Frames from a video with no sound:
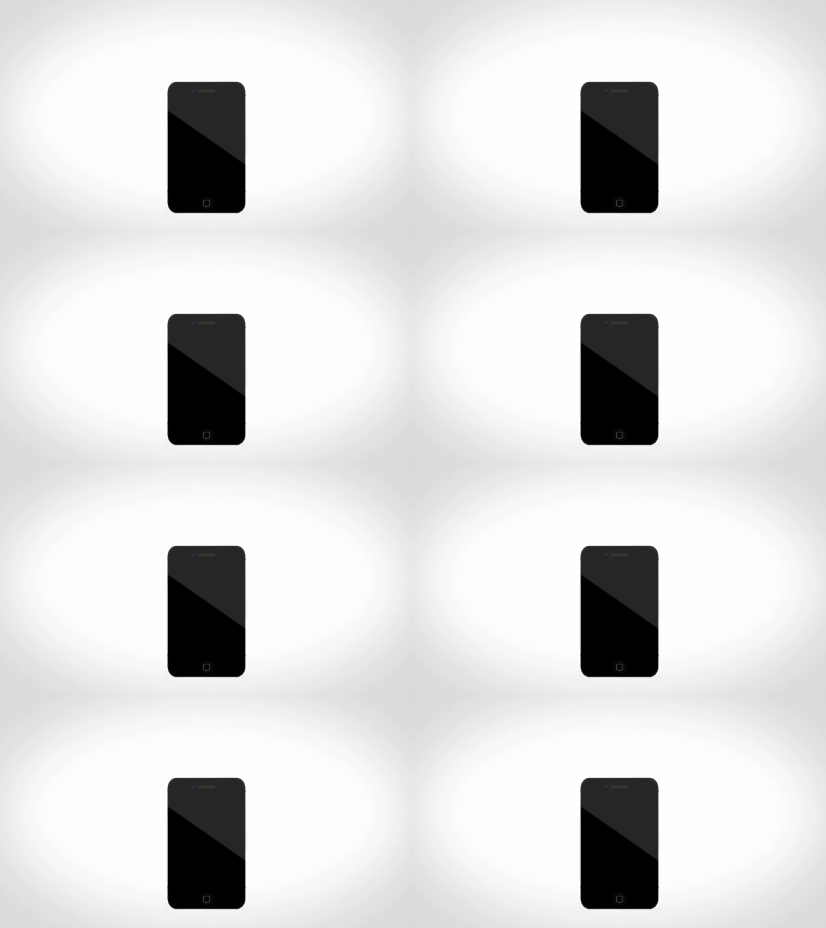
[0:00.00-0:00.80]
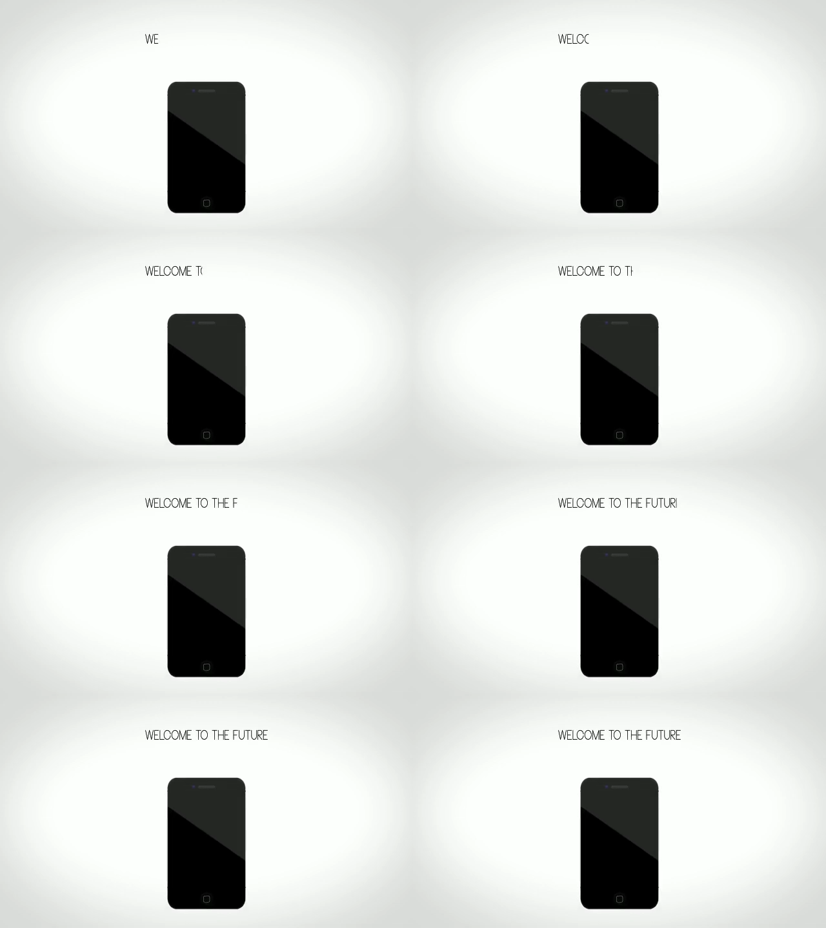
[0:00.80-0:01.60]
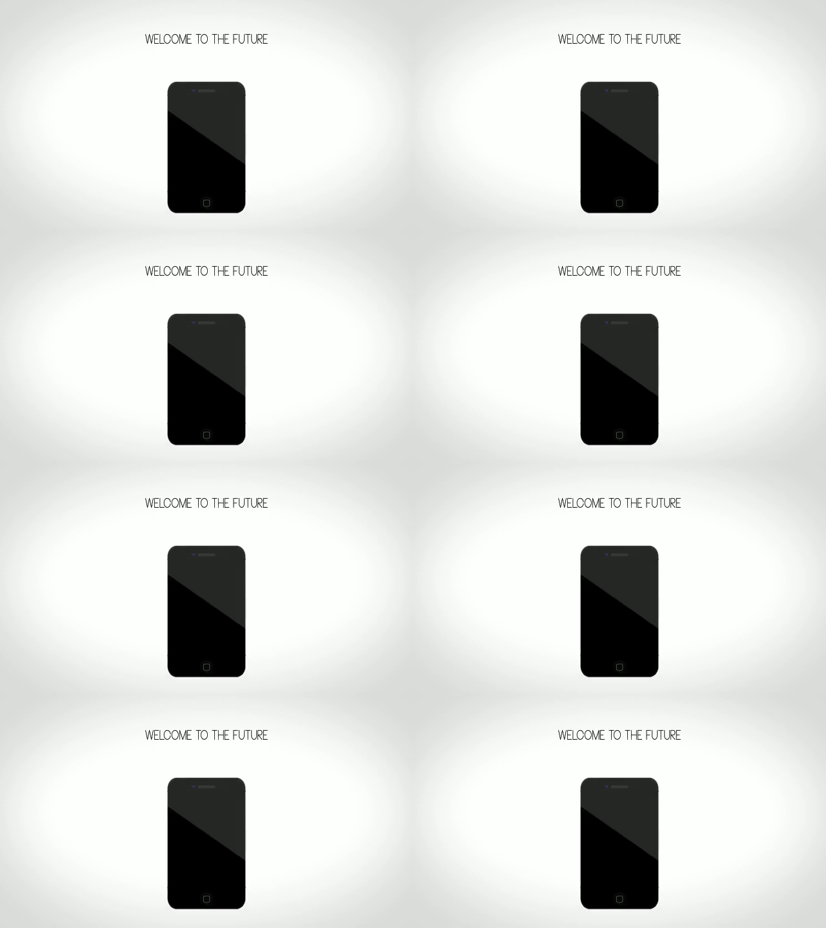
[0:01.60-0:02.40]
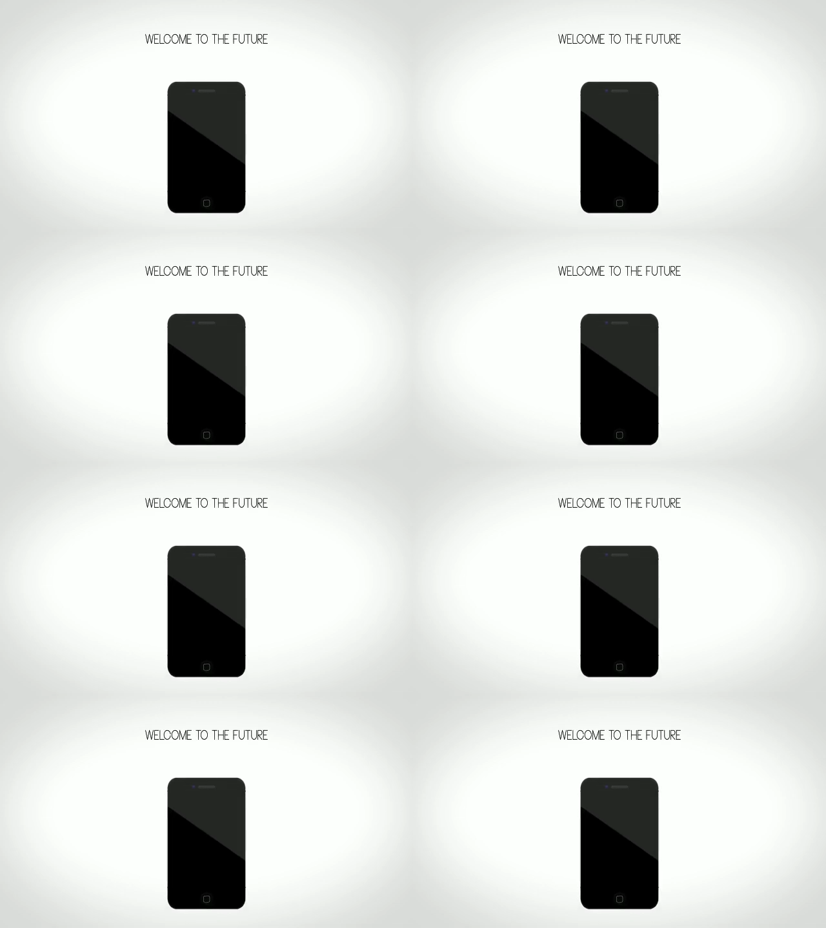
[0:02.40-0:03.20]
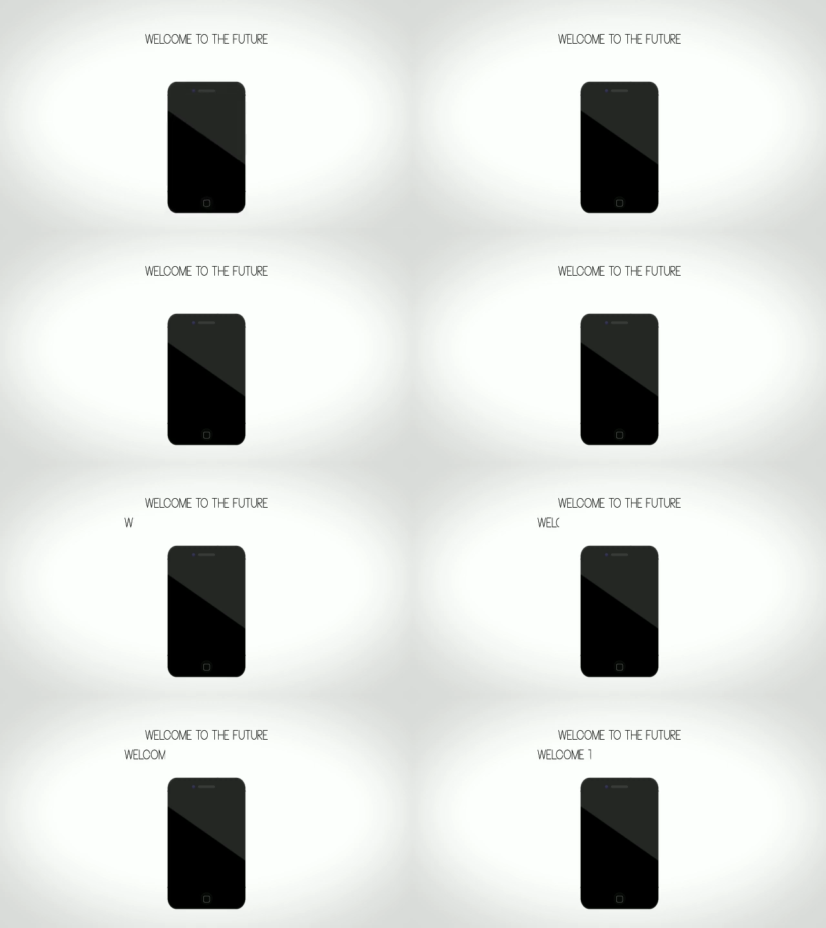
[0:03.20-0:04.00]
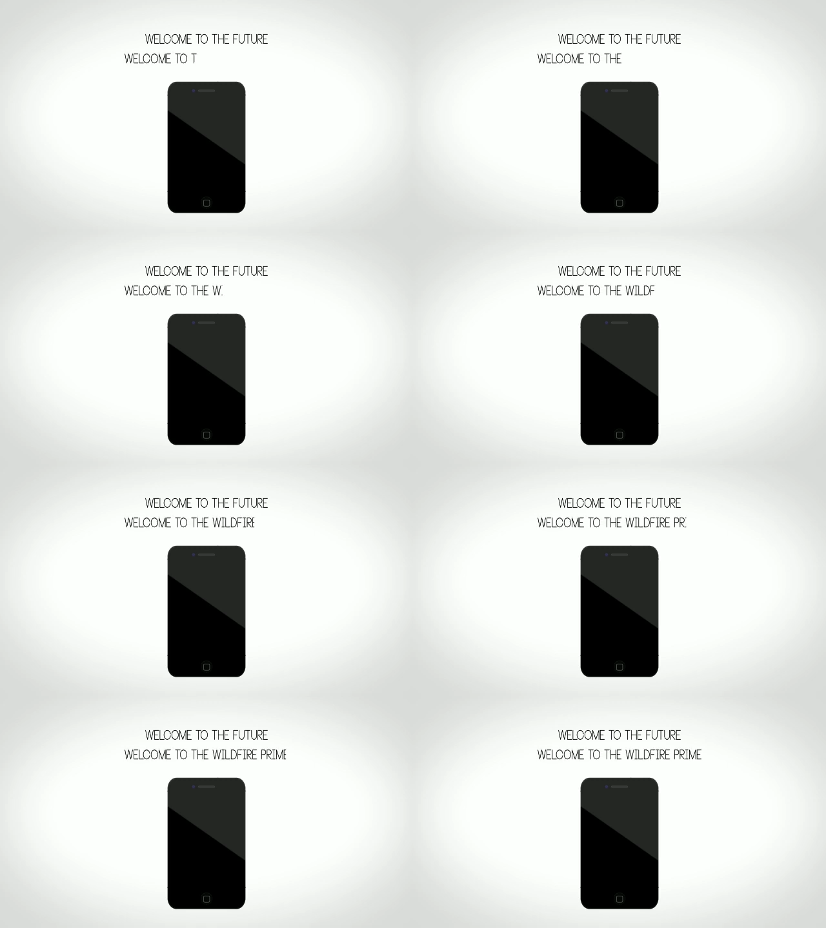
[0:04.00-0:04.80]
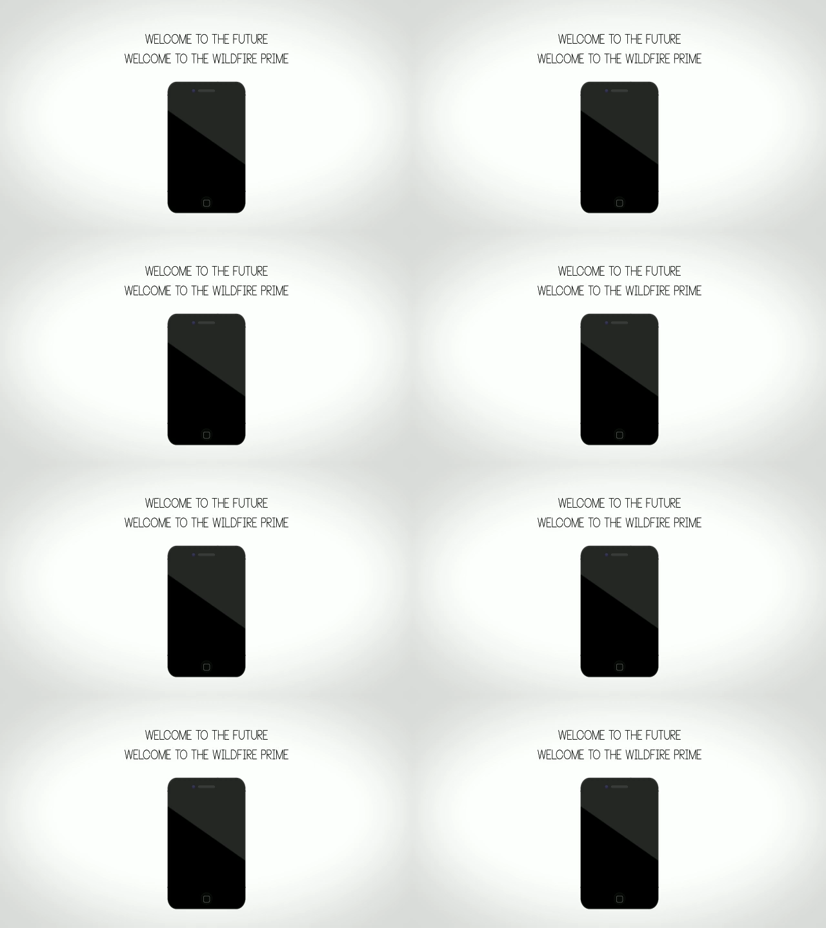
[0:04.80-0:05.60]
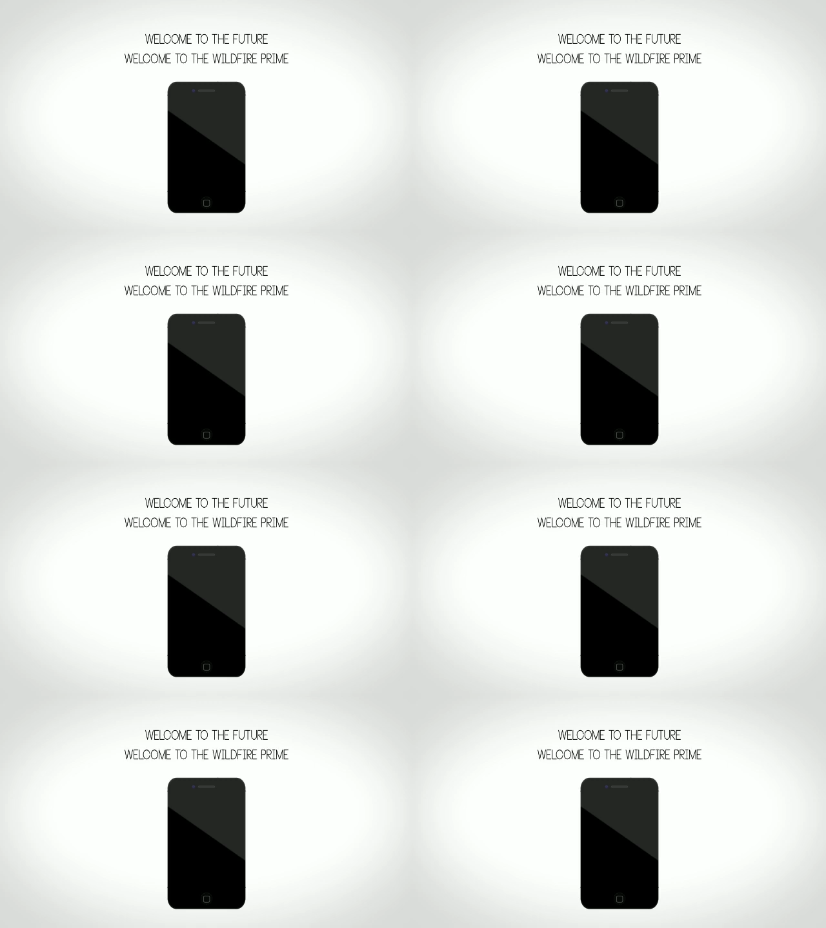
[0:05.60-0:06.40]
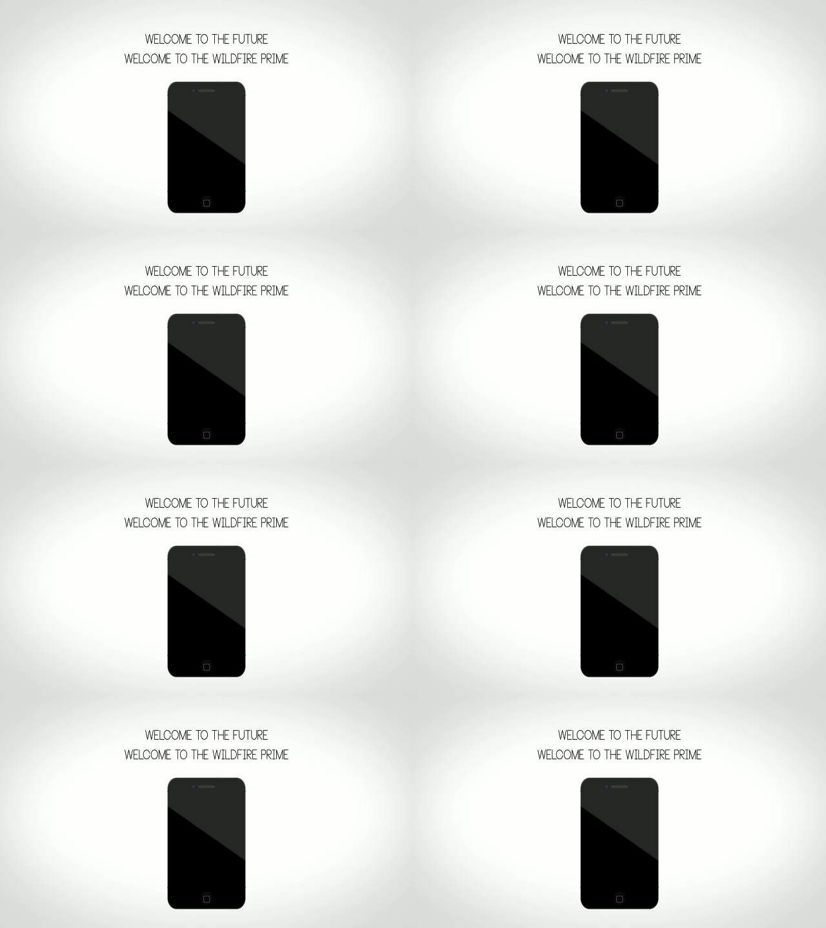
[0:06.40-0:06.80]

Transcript: [unreadable: no face in view]